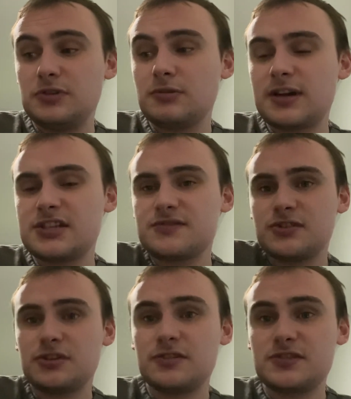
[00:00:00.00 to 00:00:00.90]
guys
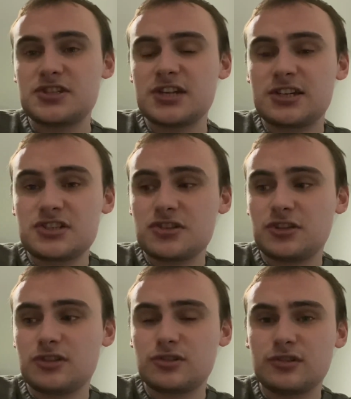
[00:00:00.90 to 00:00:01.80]
have decided it's only
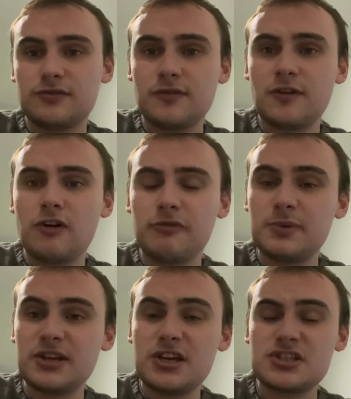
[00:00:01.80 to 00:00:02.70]
good enough for fourth
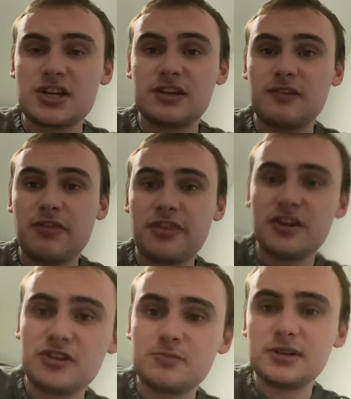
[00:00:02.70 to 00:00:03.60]
place, and in
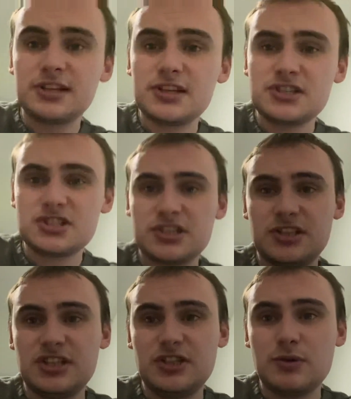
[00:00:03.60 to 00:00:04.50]
third place
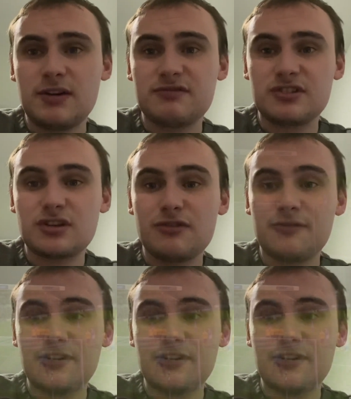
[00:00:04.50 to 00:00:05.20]
you have gone for